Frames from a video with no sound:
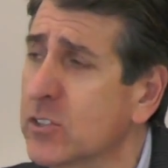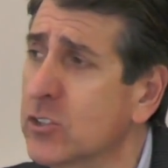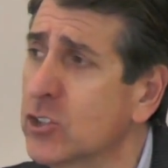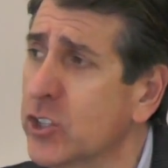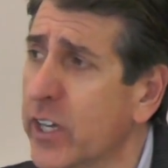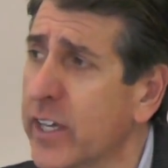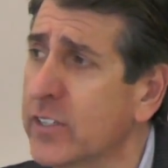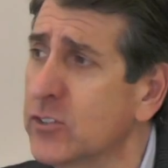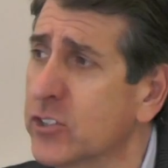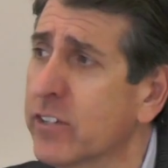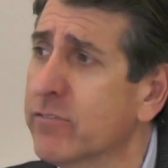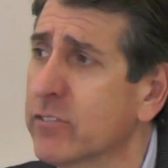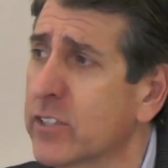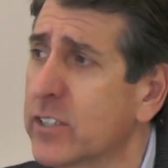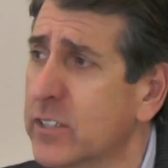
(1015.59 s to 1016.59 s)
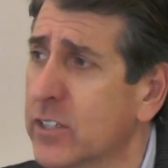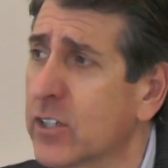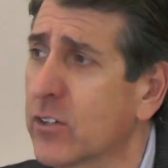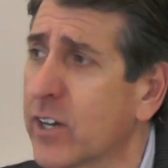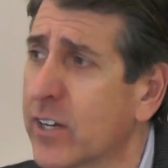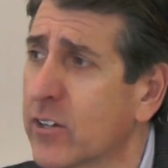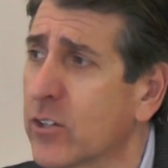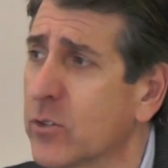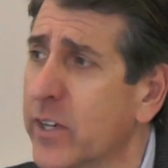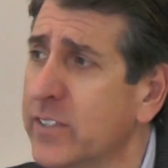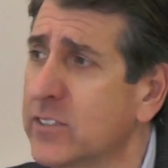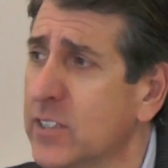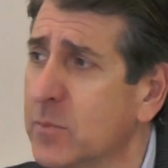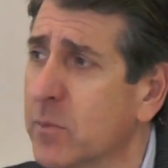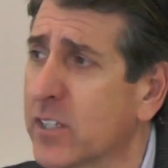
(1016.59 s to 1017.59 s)
to change every
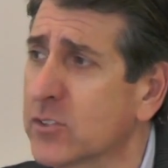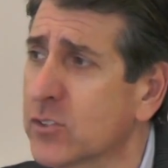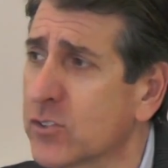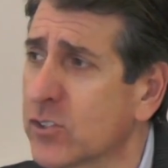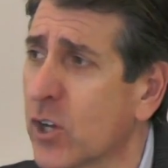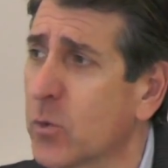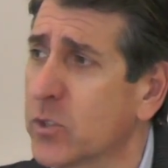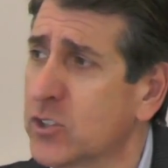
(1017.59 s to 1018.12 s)
18 months or so,